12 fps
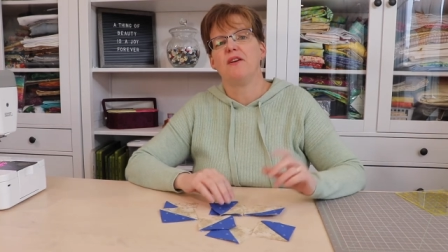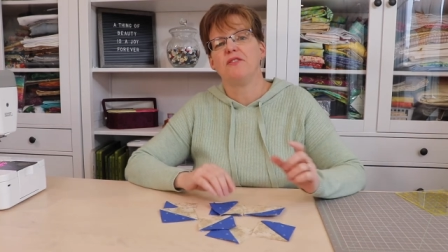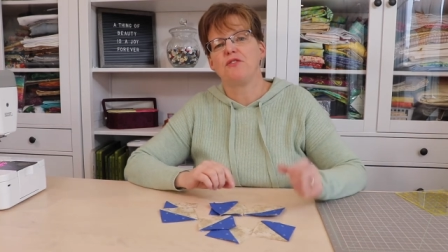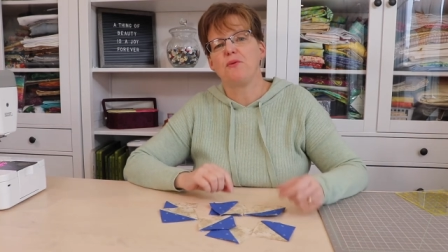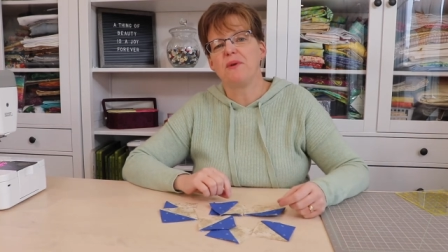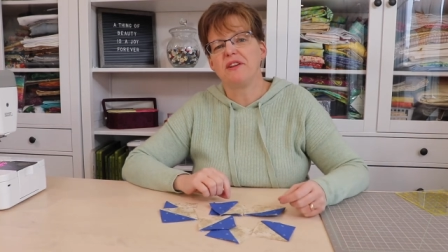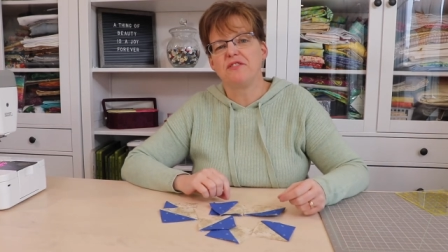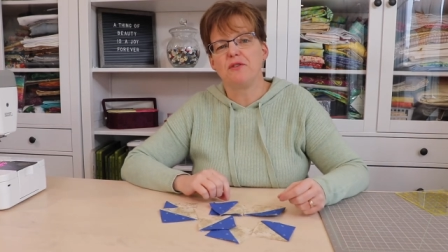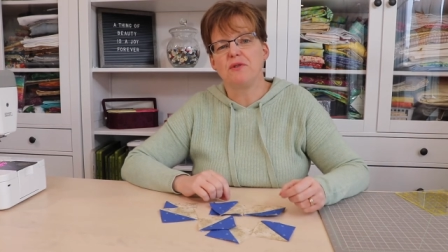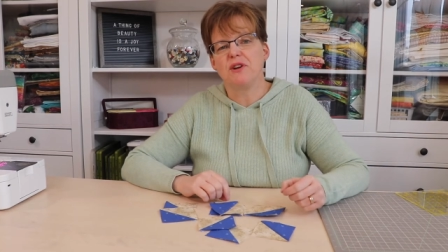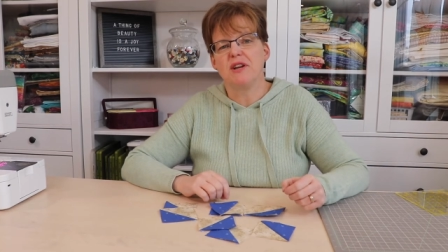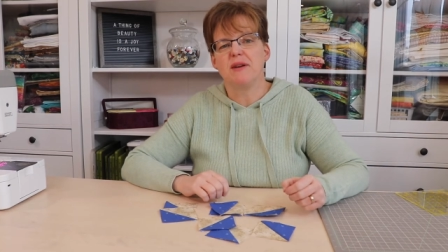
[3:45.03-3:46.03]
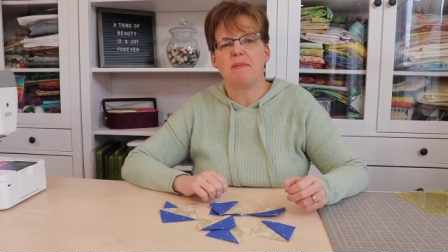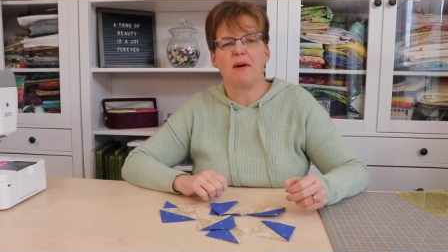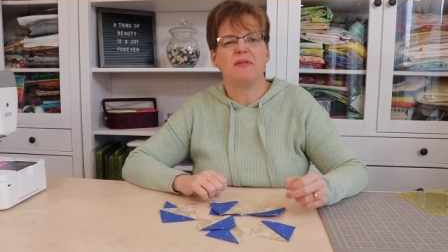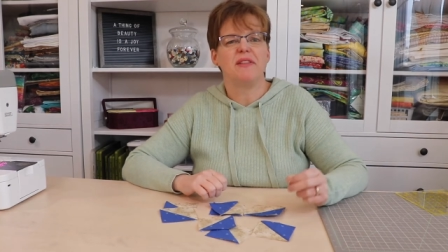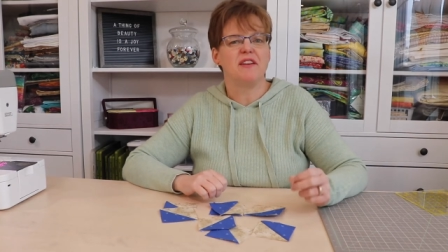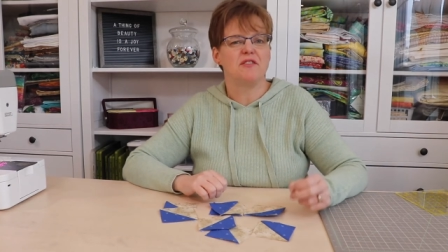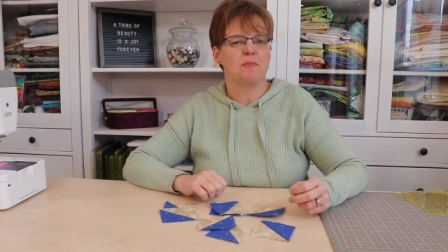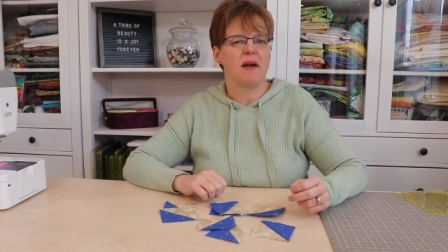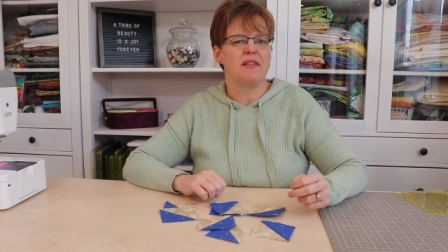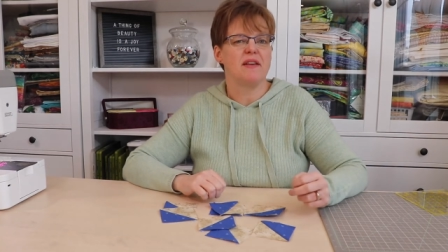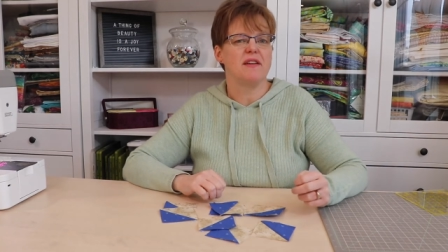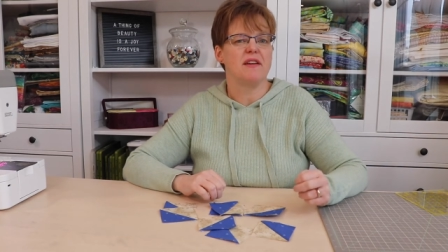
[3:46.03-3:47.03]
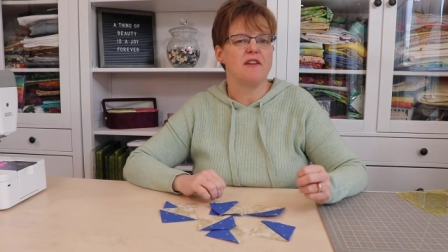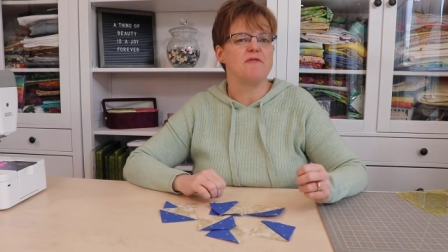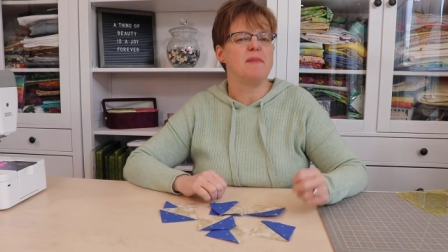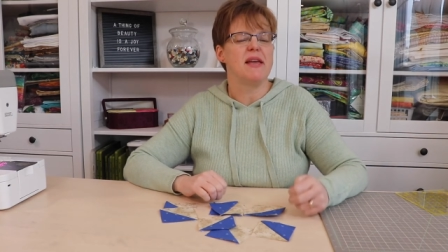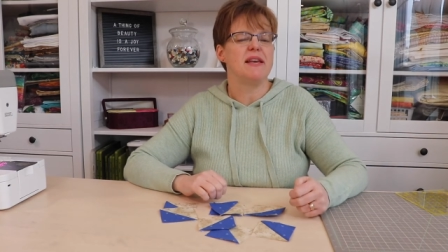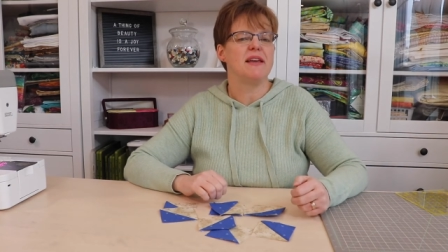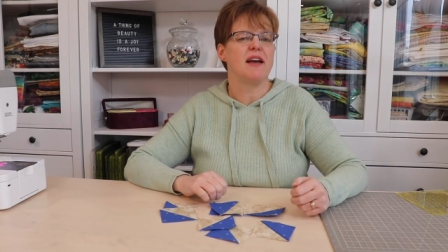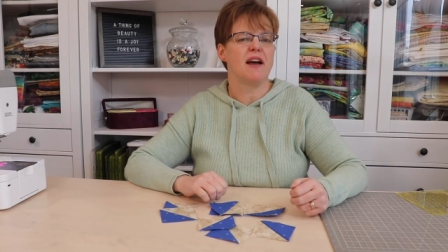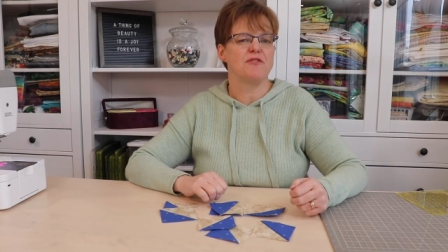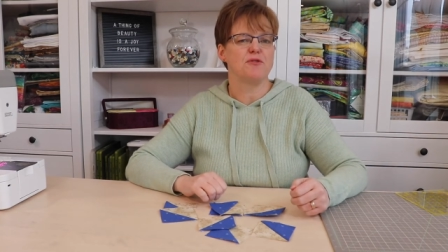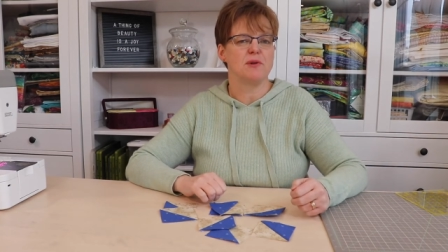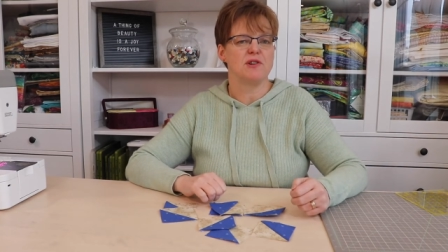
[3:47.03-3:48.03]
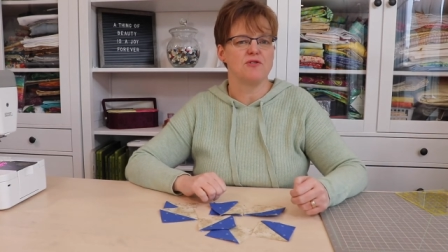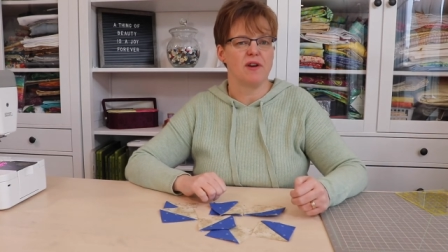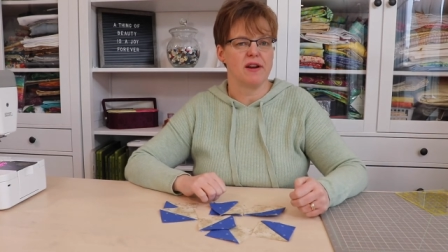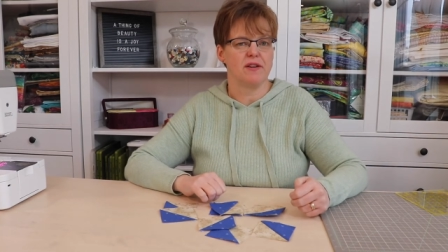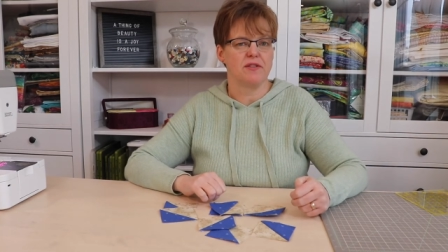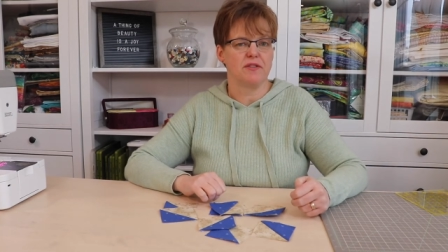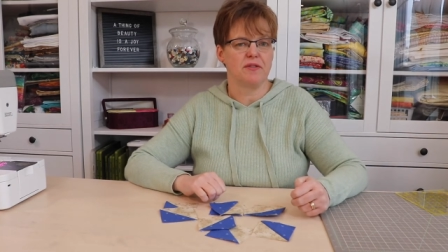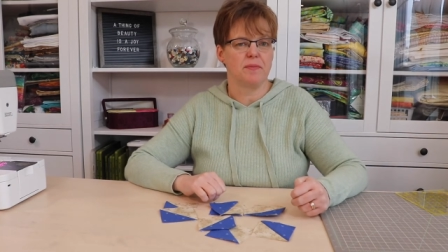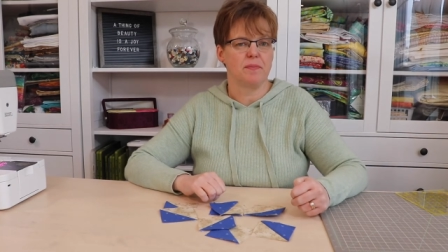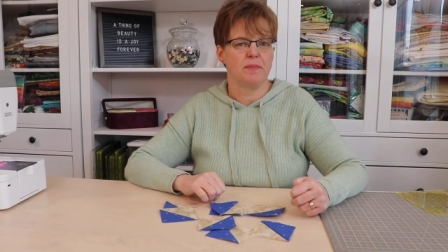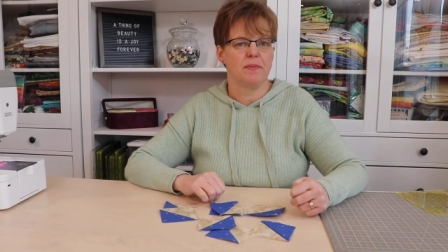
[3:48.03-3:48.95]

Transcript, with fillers: So what's so good about this method of making half square triangles?